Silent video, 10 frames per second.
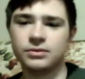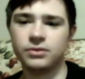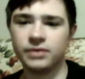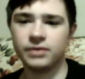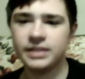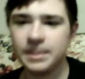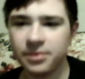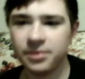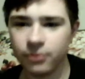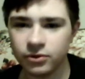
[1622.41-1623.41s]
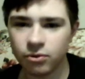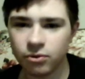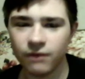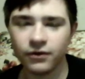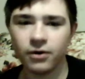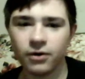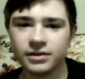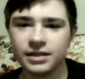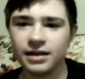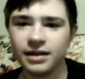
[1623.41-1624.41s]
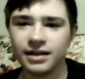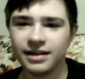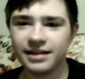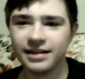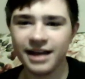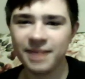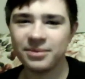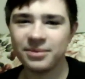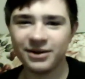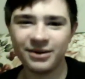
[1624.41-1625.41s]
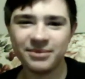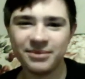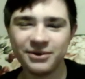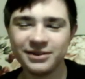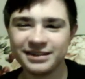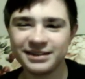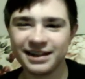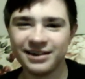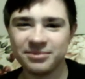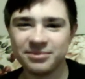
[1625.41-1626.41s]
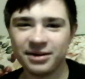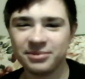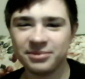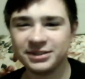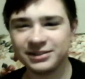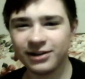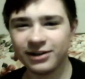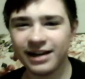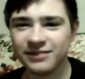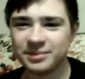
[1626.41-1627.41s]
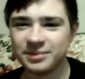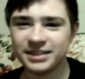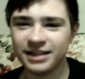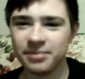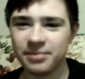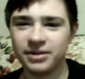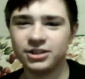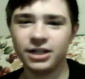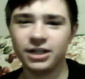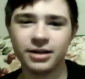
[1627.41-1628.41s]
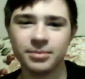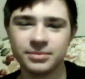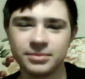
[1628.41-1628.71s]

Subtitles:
So deep, he threw it 12 yards. Yeah, but it looked a guy, but I'm just trying to have some excitement, Jacob.